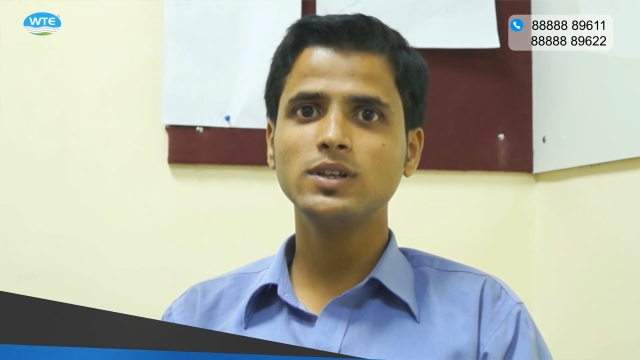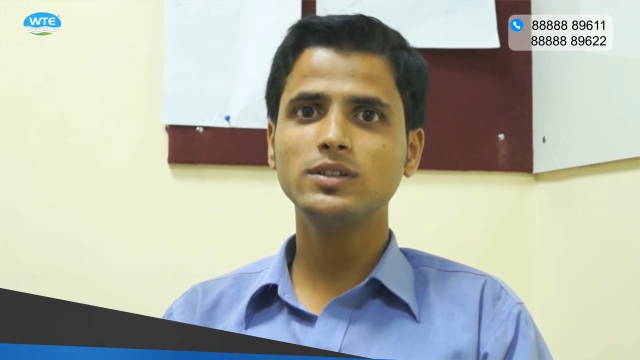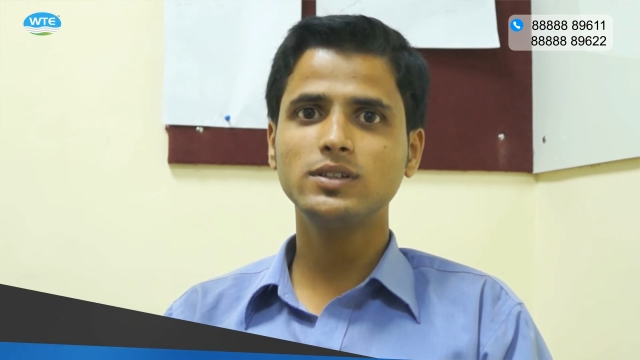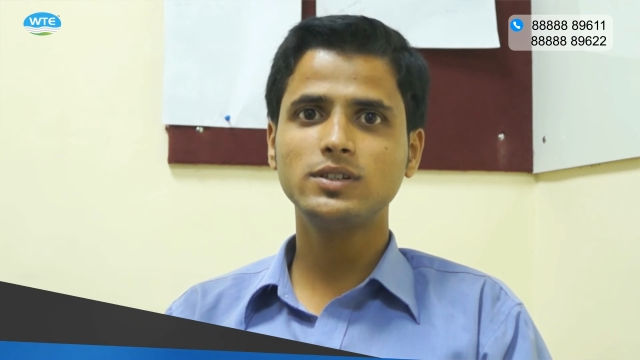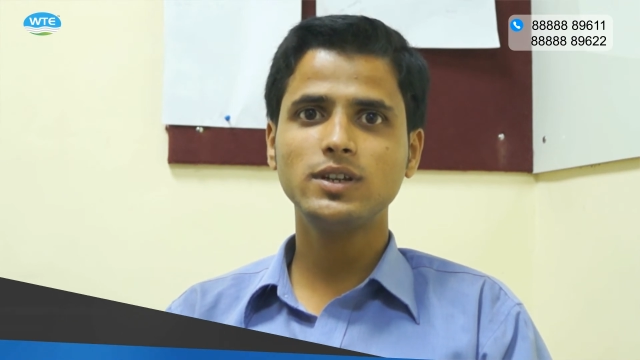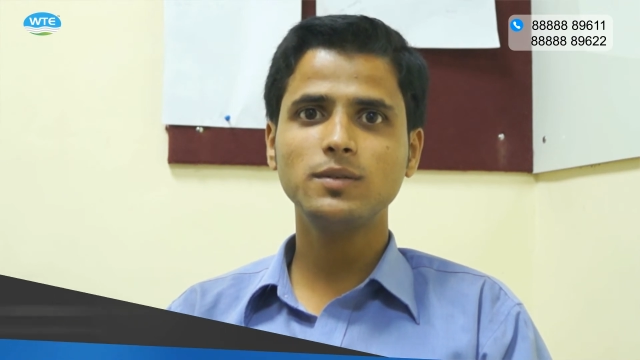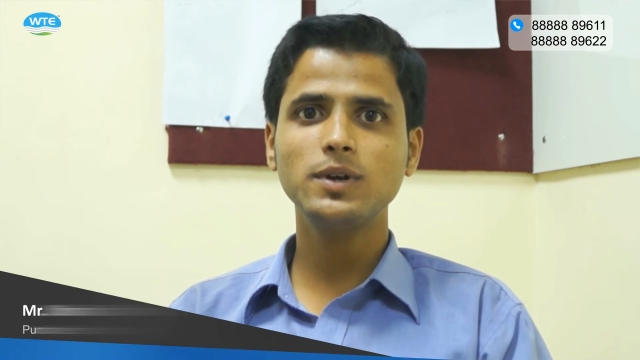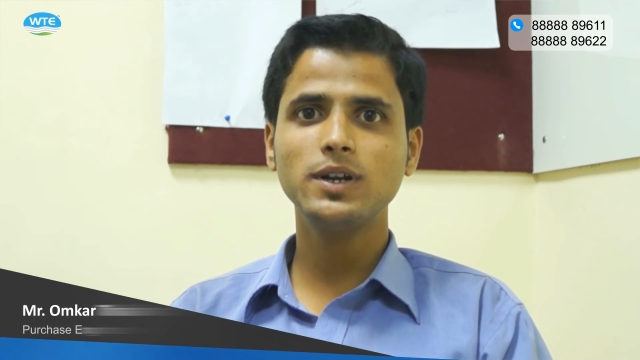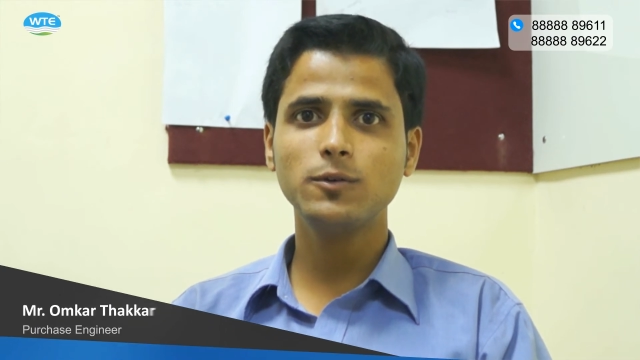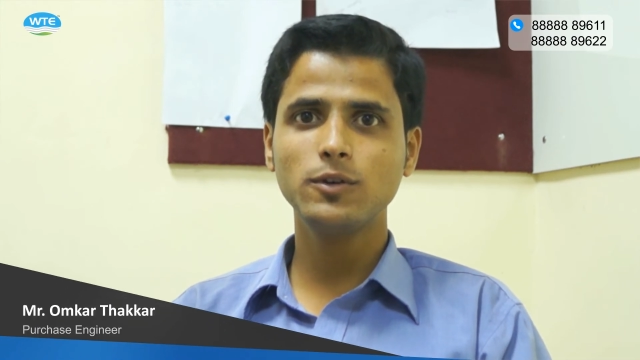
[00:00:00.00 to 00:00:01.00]

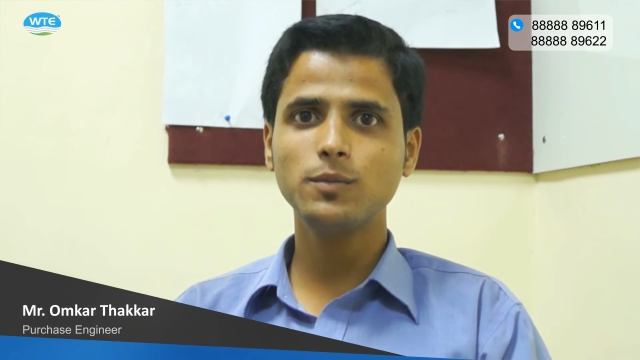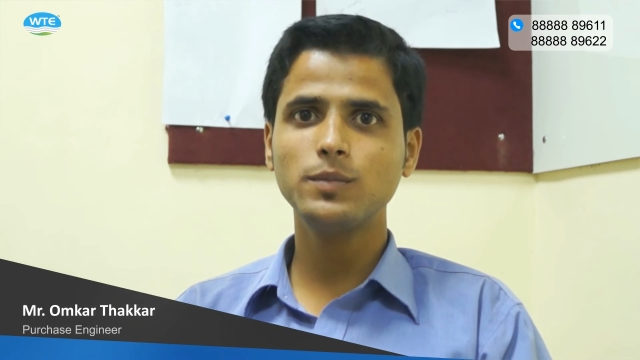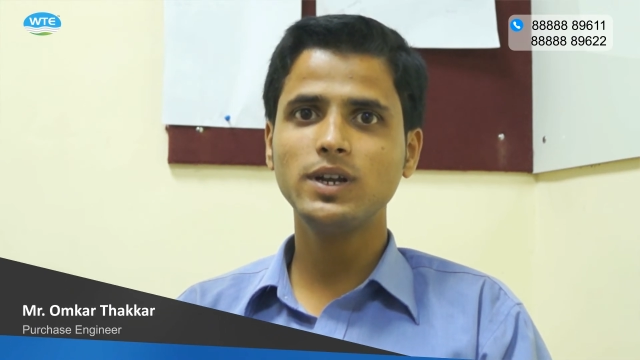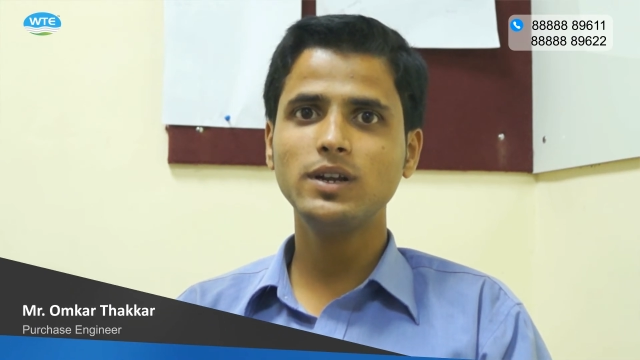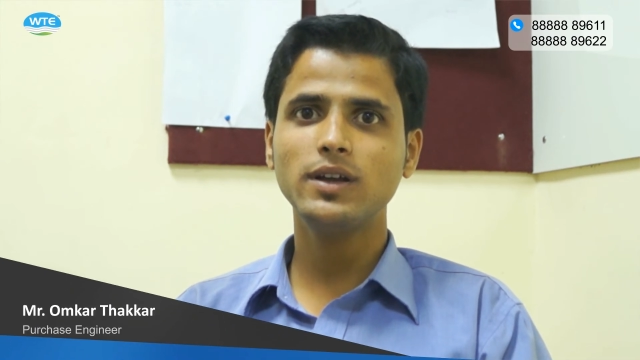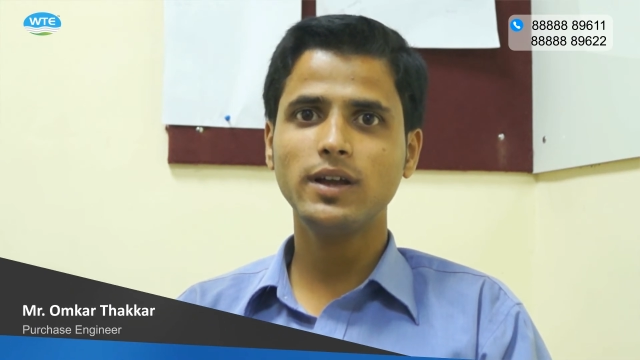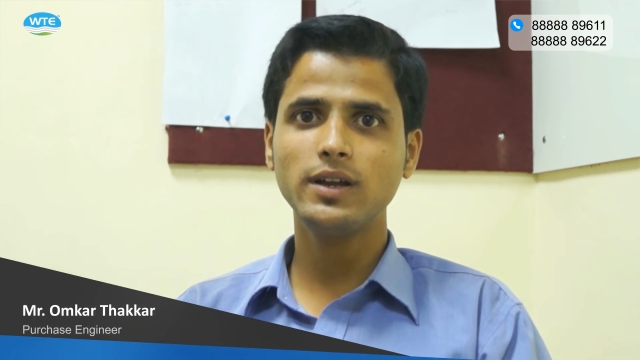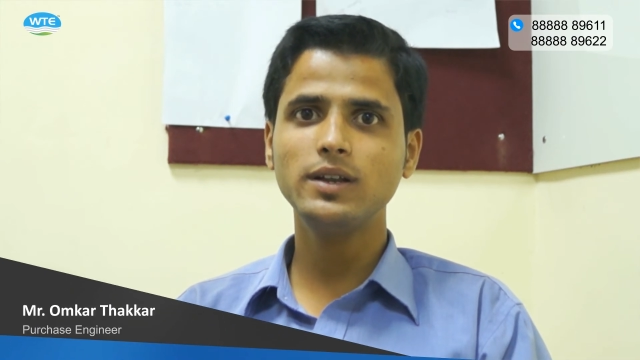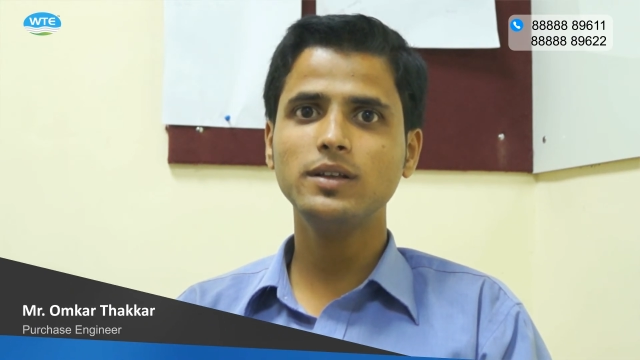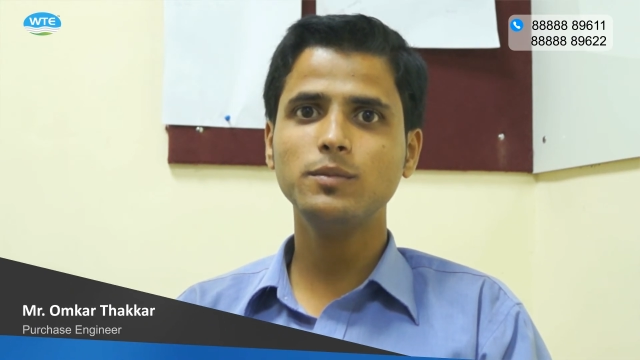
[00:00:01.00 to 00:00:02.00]
sustainable development
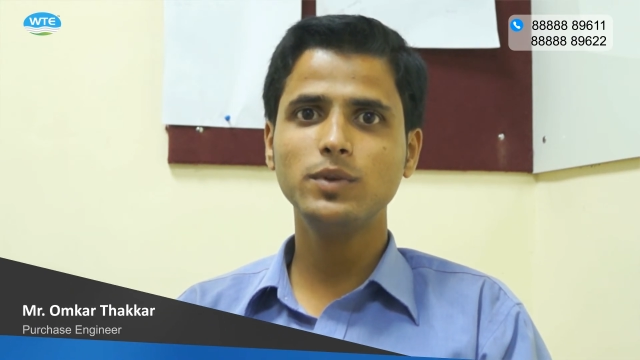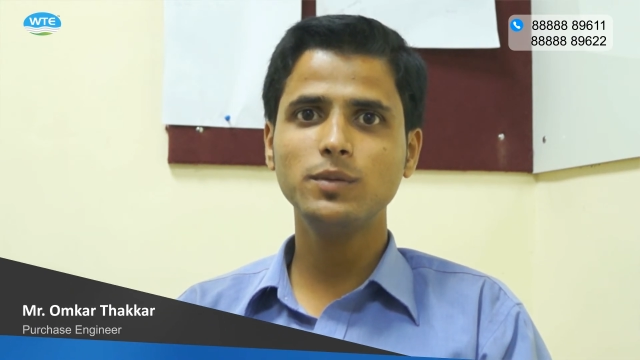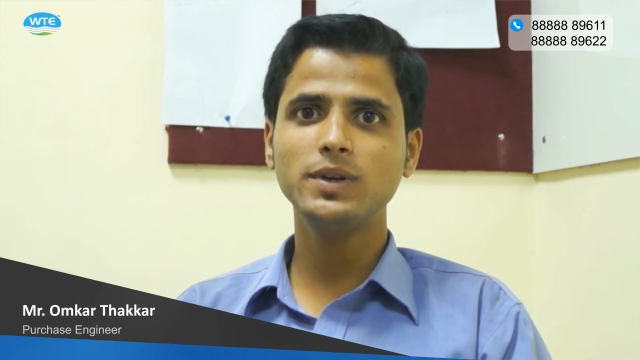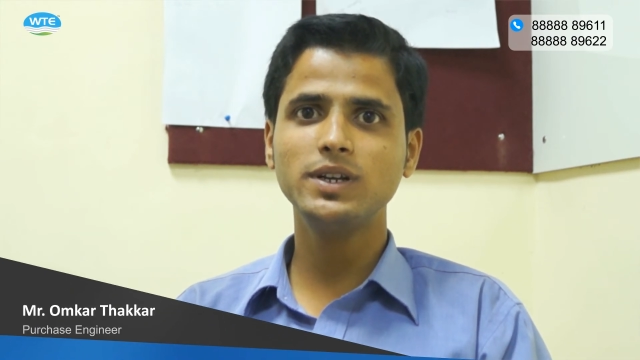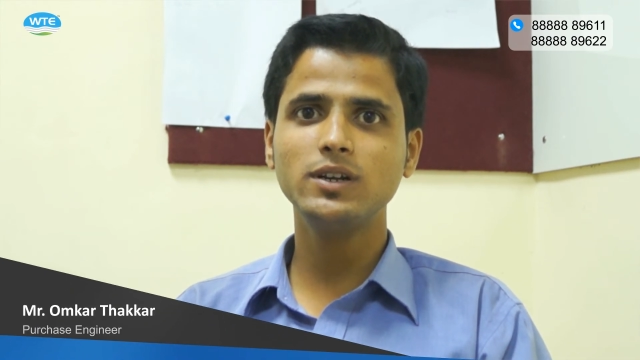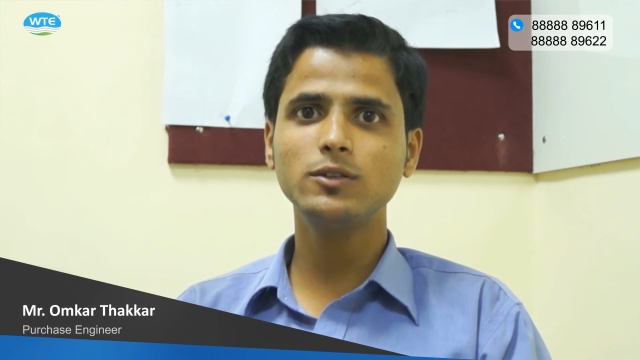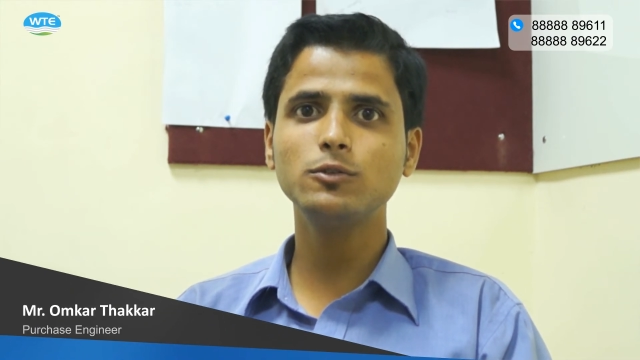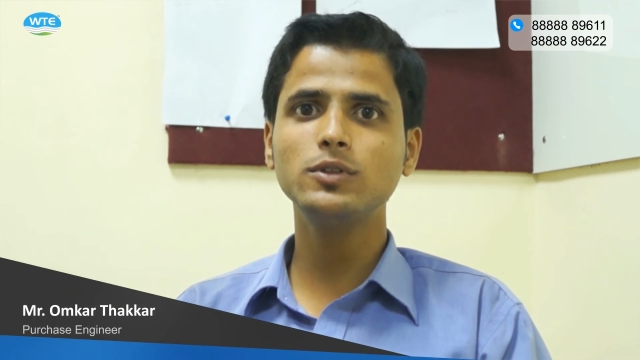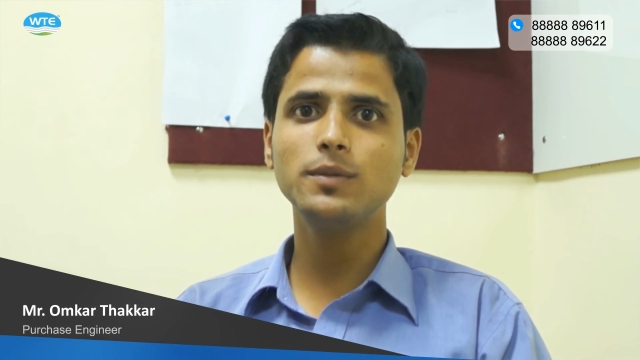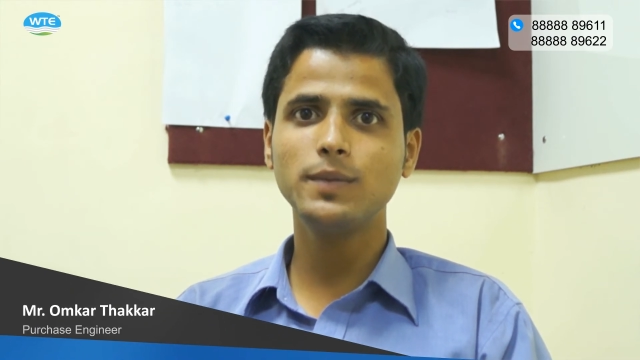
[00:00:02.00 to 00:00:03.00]
and implemented
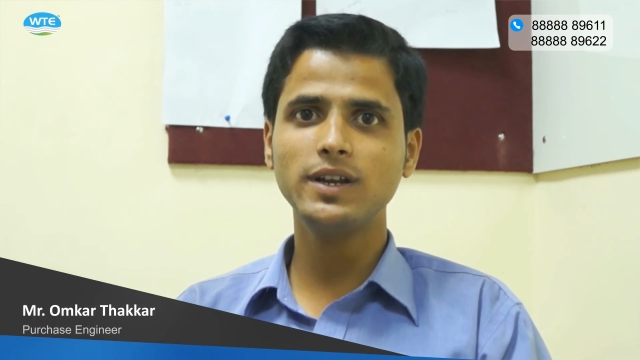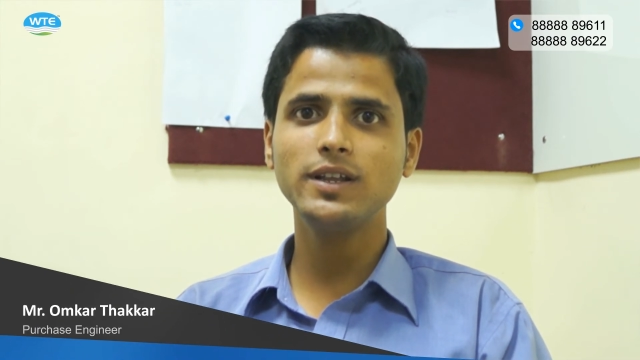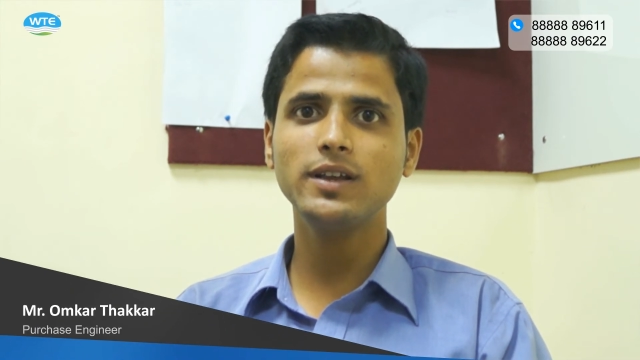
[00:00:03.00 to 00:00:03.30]
through thematic